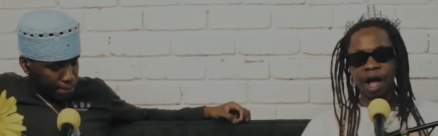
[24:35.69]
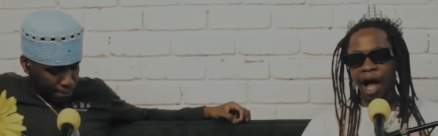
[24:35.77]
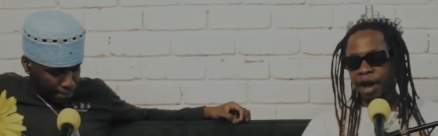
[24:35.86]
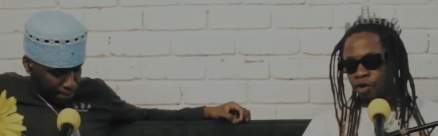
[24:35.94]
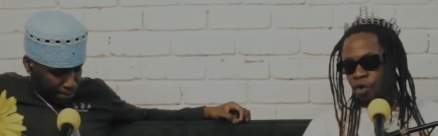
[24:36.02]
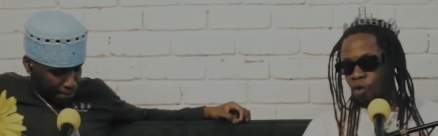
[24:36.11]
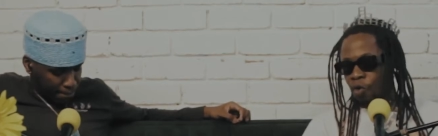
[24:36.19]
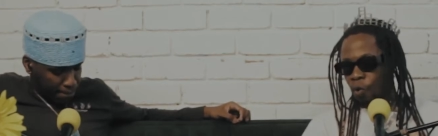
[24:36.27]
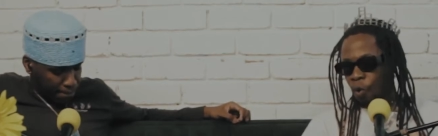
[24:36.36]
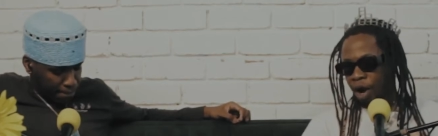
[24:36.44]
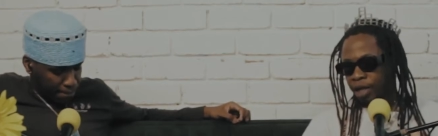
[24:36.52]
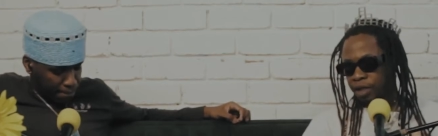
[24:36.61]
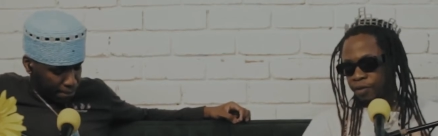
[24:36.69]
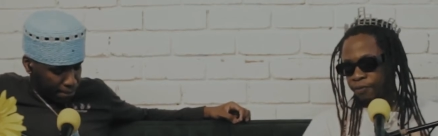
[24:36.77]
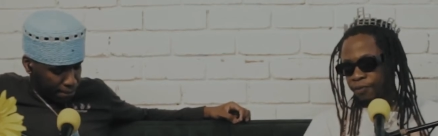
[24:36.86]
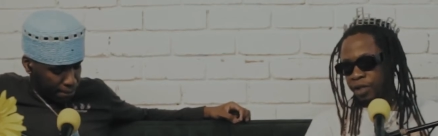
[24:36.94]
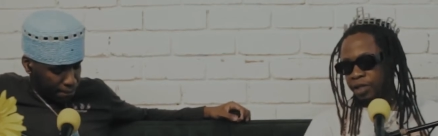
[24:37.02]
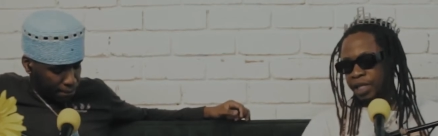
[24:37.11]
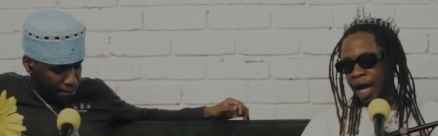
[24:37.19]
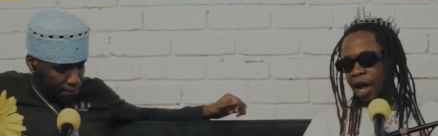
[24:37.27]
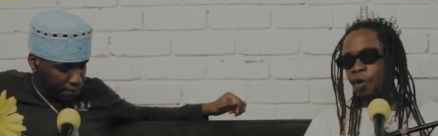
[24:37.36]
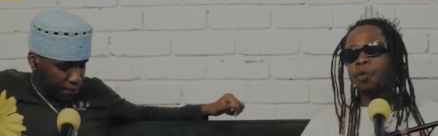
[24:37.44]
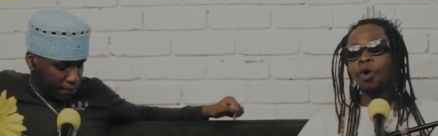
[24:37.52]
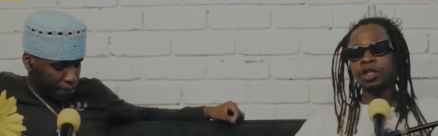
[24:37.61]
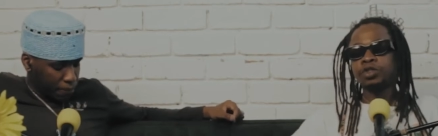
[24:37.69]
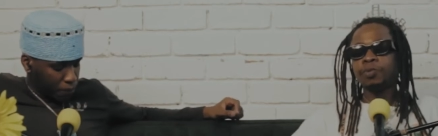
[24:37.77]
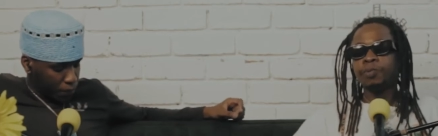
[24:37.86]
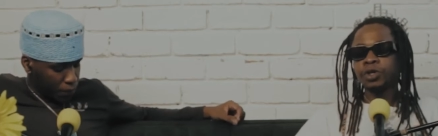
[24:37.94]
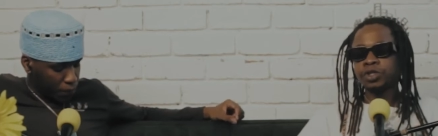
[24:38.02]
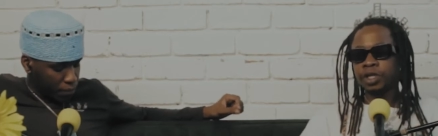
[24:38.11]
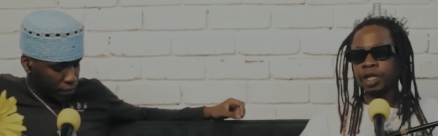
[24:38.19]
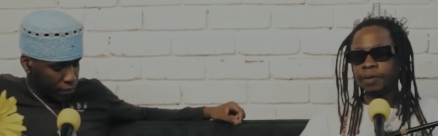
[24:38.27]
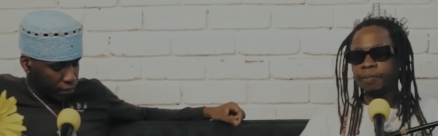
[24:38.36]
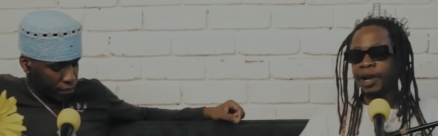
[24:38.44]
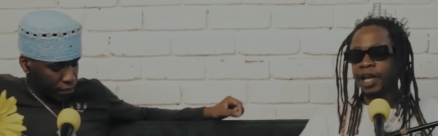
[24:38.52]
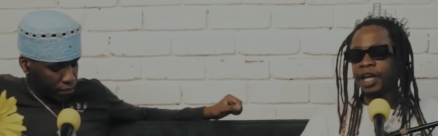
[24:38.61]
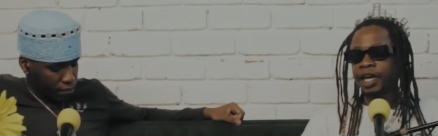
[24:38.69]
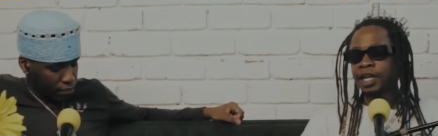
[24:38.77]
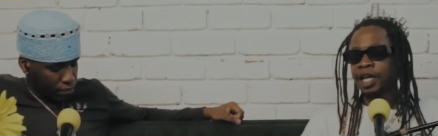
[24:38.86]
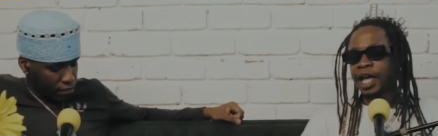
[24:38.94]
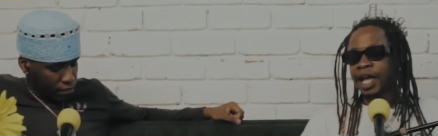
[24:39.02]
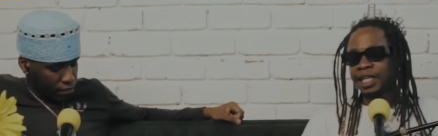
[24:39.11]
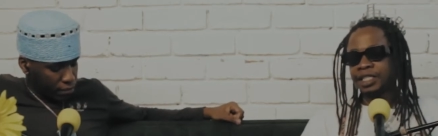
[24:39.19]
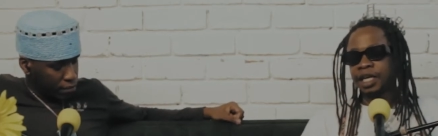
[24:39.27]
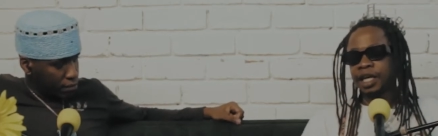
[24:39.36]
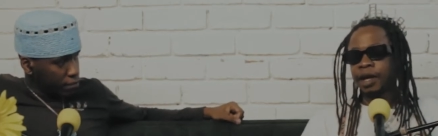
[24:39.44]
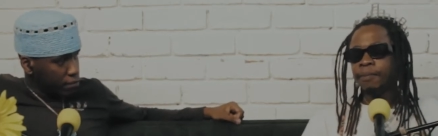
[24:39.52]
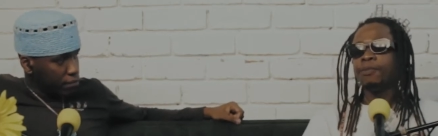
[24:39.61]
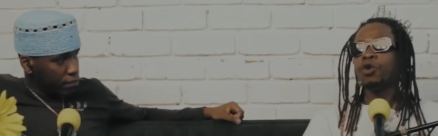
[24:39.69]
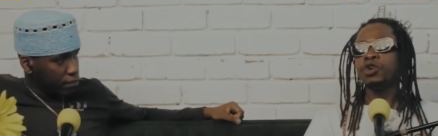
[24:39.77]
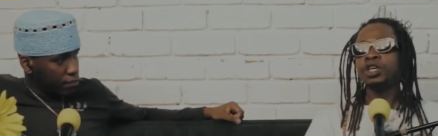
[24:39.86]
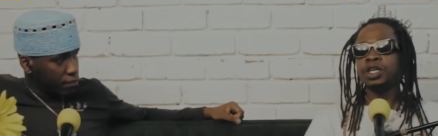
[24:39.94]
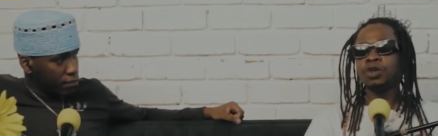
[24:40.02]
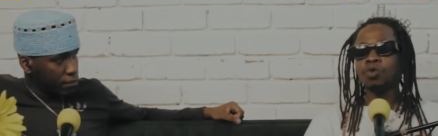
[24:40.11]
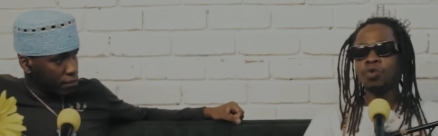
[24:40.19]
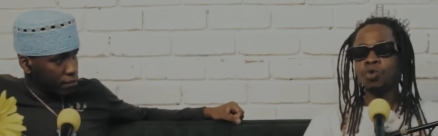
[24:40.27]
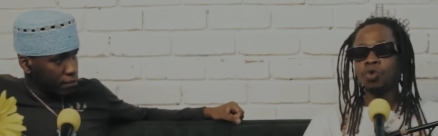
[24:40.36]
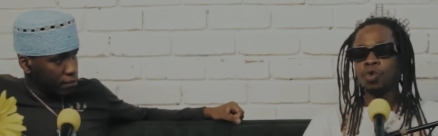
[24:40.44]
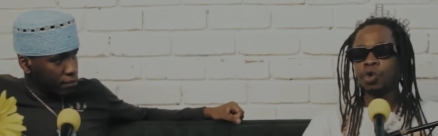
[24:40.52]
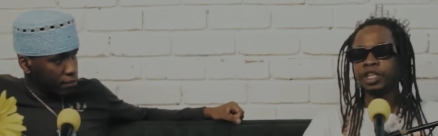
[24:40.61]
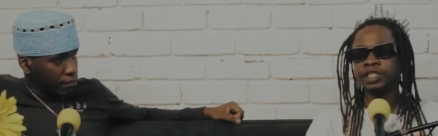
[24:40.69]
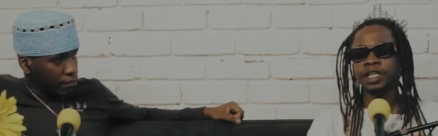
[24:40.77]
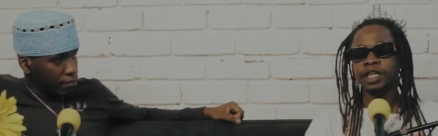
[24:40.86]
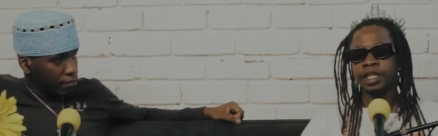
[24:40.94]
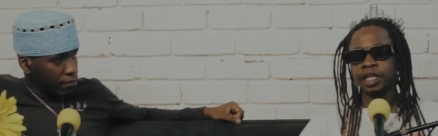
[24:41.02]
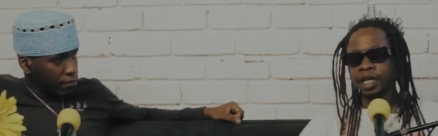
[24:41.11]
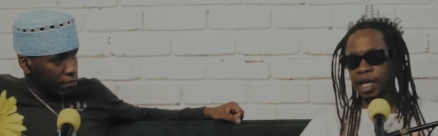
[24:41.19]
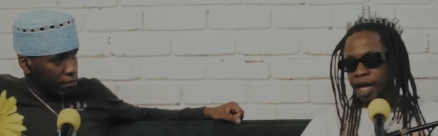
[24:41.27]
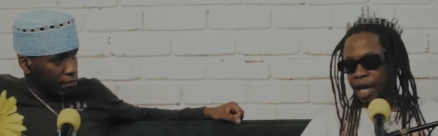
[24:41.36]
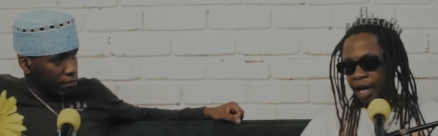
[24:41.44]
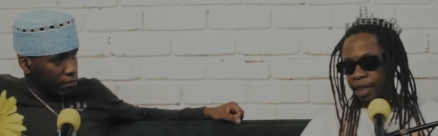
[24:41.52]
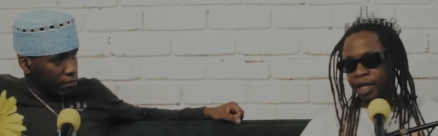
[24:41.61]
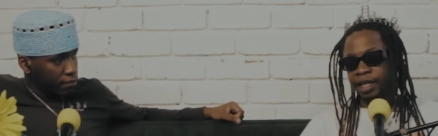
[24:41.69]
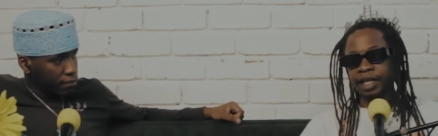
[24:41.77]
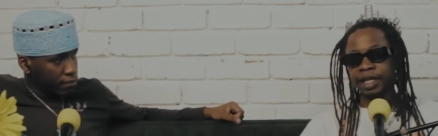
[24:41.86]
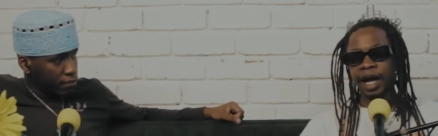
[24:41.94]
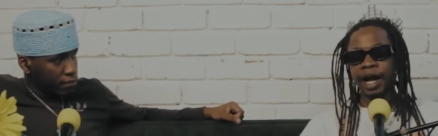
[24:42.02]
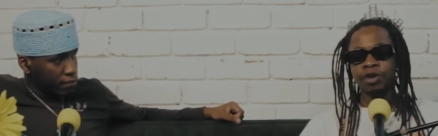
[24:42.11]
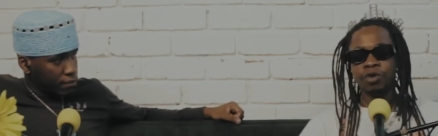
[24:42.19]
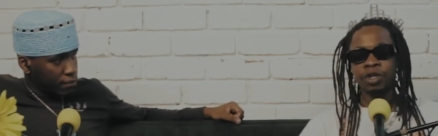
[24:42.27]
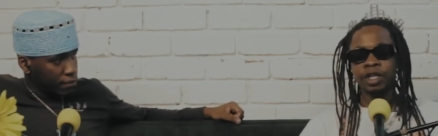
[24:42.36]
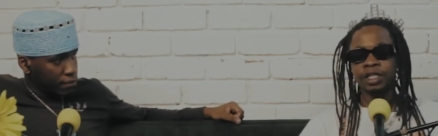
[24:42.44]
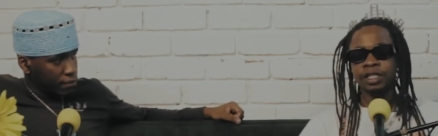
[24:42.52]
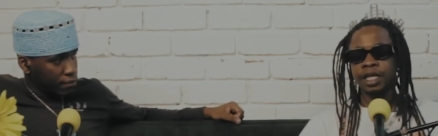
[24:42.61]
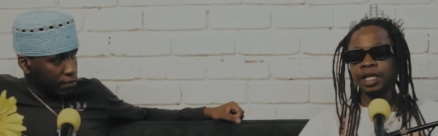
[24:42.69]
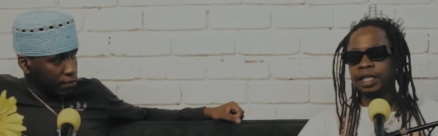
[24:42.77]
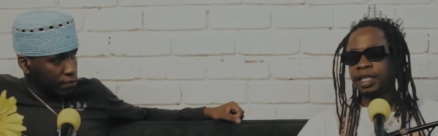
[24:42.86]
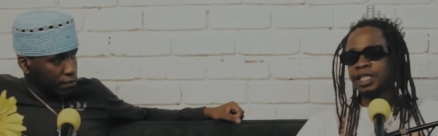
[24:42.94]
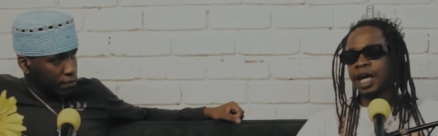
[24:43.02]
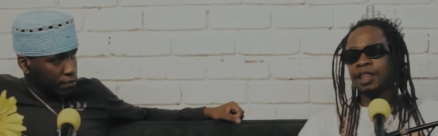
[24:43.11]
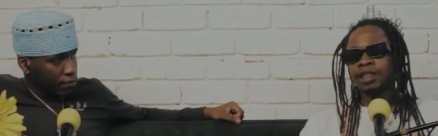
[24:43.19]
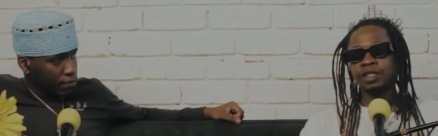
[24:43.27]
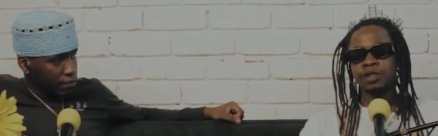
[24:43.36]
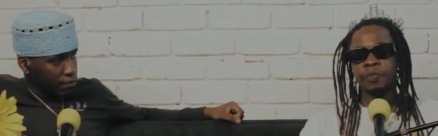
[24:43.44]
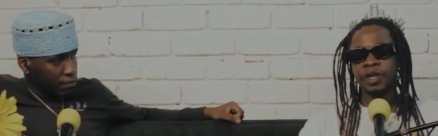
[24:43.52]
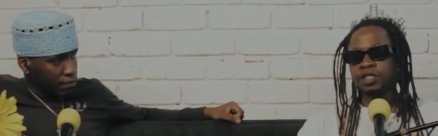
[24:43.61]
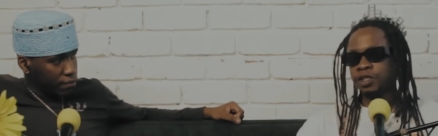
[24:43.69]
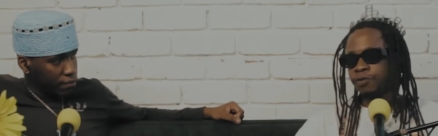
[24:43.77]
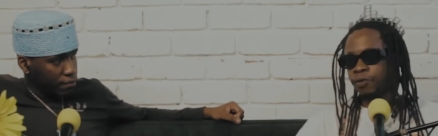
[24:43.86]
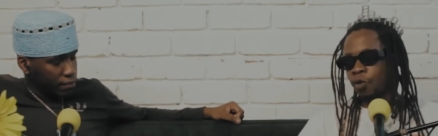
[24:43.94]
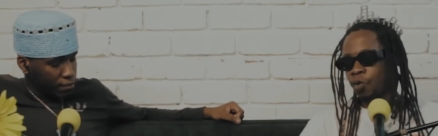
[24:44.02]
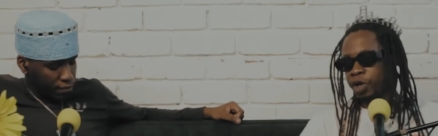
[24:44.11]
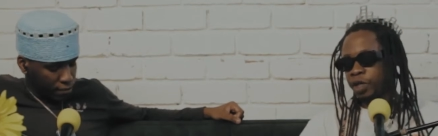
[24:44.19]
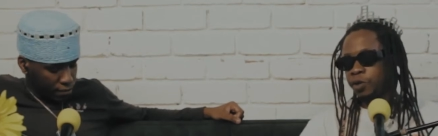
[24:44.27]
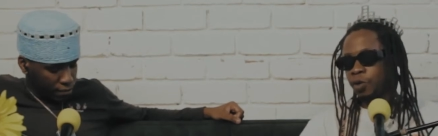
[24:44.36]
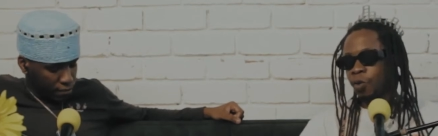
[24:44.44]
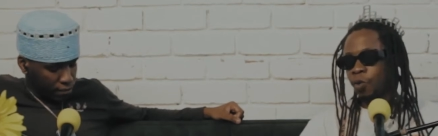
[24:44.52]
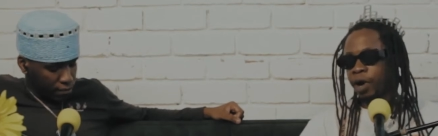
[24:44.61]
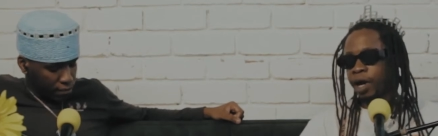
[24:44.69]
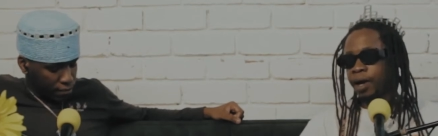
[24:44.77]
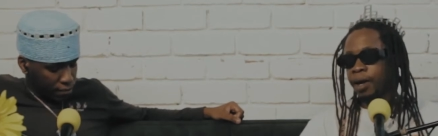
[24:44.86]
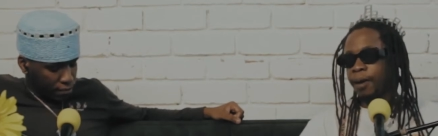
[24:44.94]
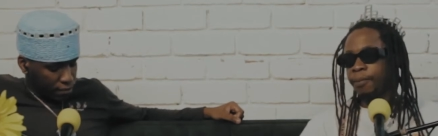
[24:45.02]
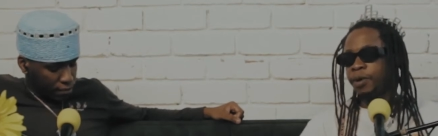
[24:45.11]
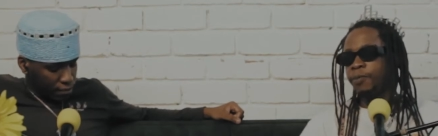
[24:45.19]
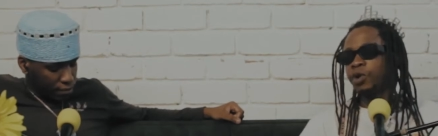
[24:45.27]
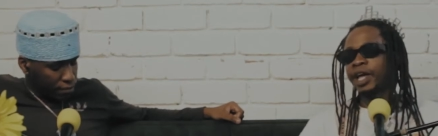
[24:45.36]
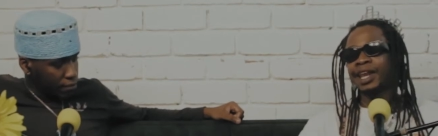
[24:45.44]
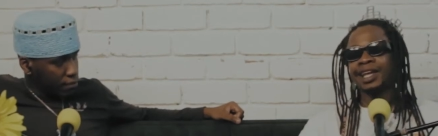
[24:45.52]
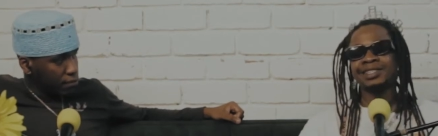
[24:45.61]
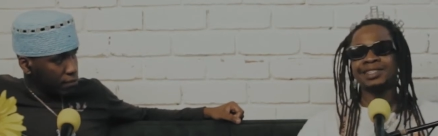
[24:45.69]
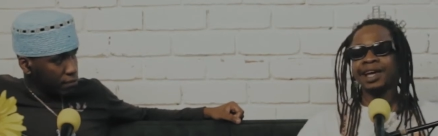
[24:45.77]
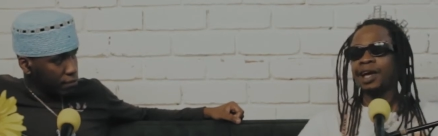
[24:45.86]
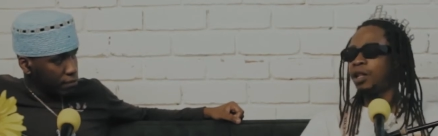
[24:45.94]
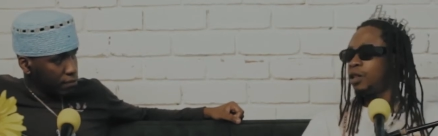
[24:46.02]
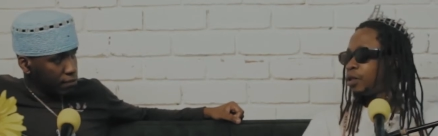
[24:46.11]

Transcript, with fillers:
Speaker 1: know what fields I want to personally play in as an employee. Go, go, it's and then the, I know there's there's other spaces for which where people can excel.